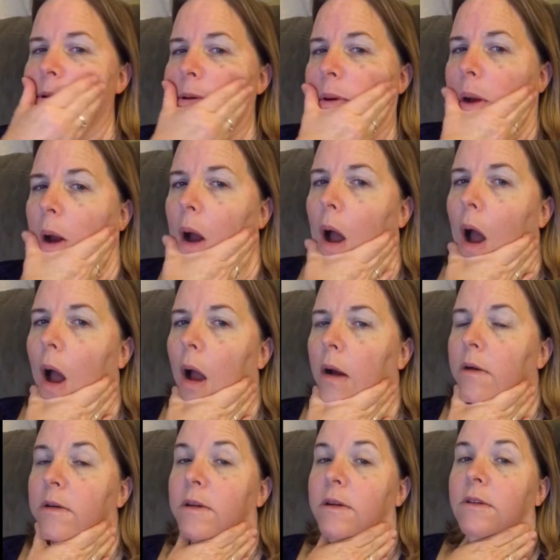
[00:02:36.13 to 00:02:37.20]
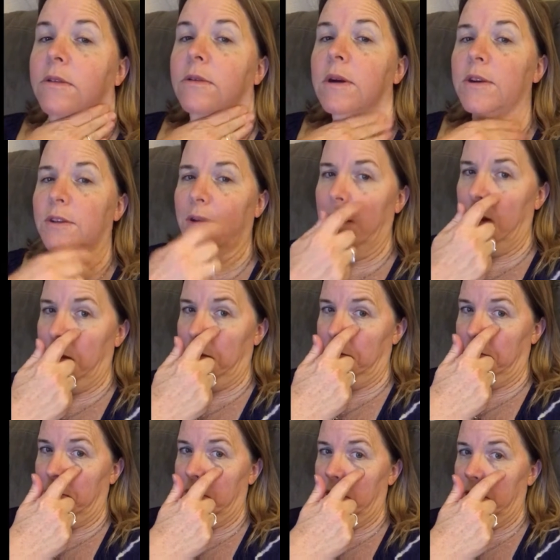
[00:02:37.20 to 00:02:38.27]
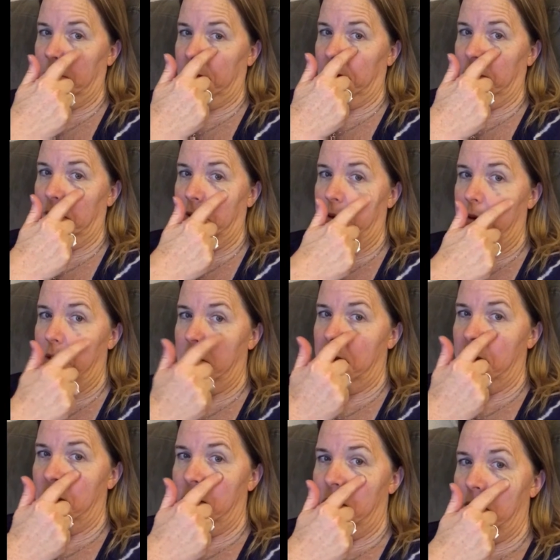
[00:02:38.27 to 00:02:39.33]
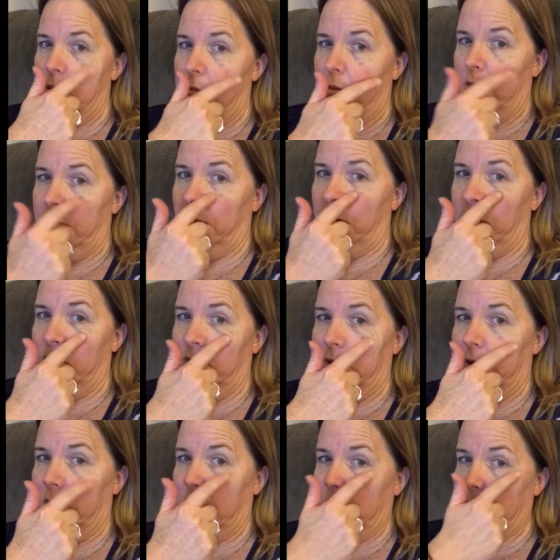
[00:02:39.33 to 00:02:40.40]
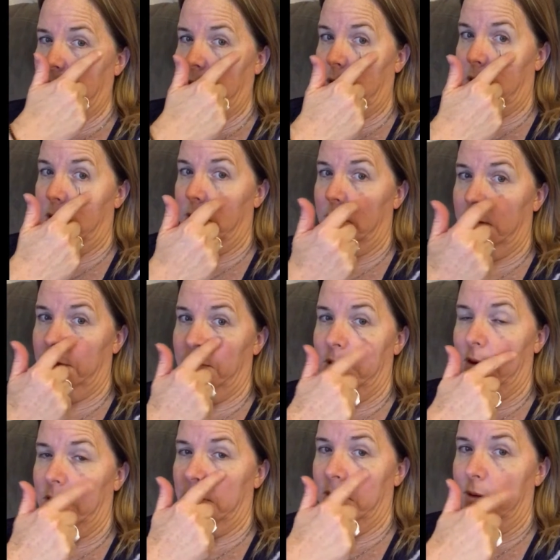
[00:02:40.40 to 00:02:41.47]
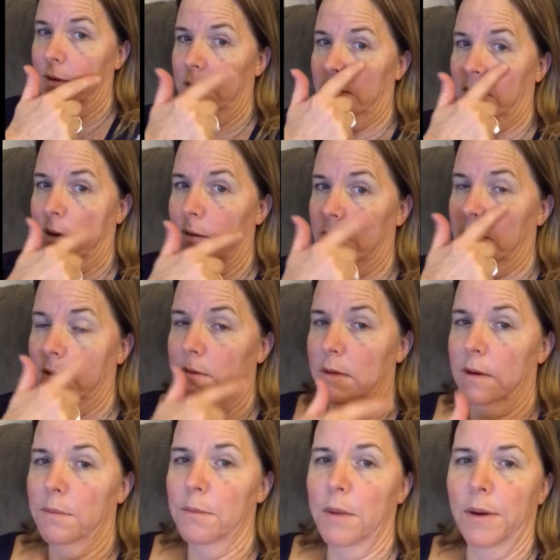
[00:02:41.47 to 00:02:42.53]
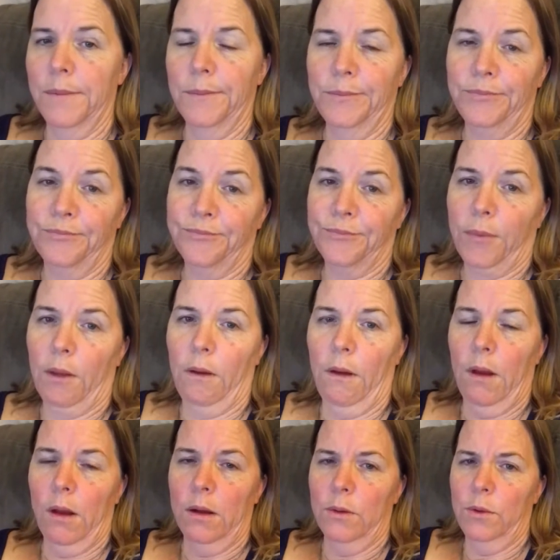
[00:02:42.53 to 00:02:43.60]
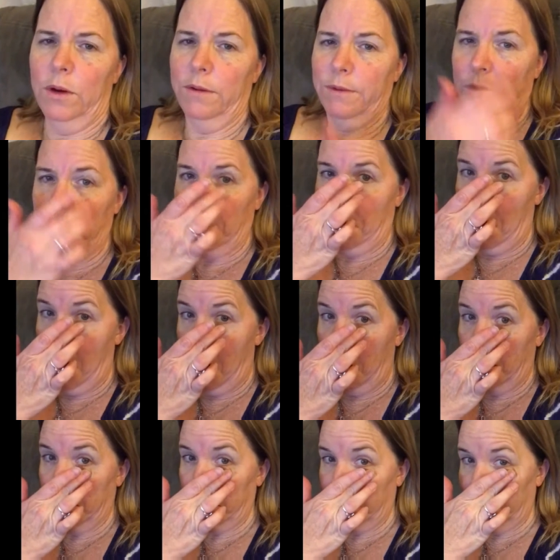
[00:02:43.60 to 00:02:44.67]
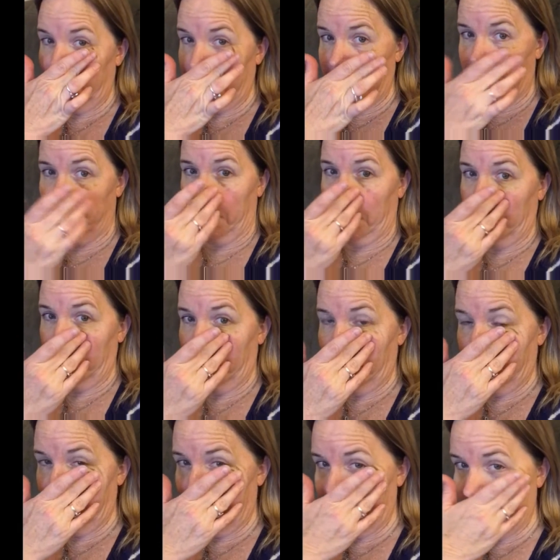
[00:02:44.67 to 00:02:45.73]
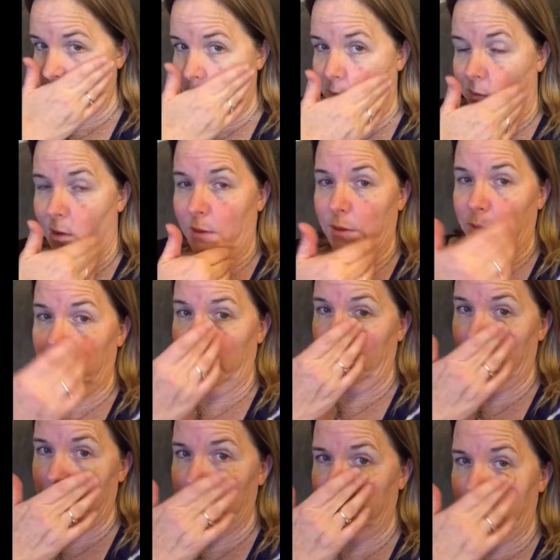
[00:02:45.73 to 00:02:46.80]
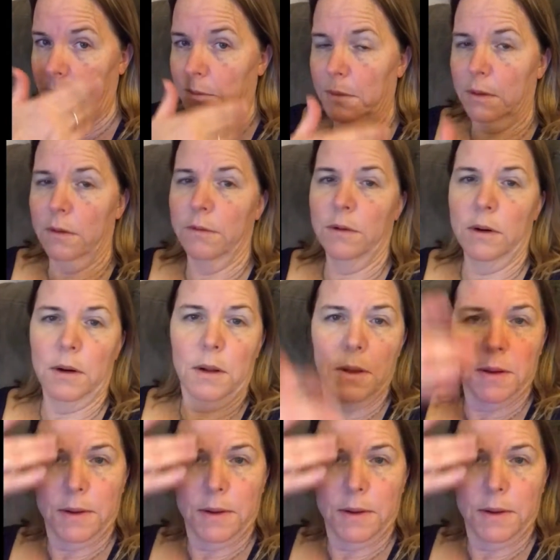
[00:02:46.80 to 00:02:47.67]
Oh, goodness gracious. I hate this right here, too. Kind of weird skin discoloration. I don't know. I'd like to get rid of it, but I wouldn't even know how, except I put makeup on over it. When I wear makeup, I put makeup on over it.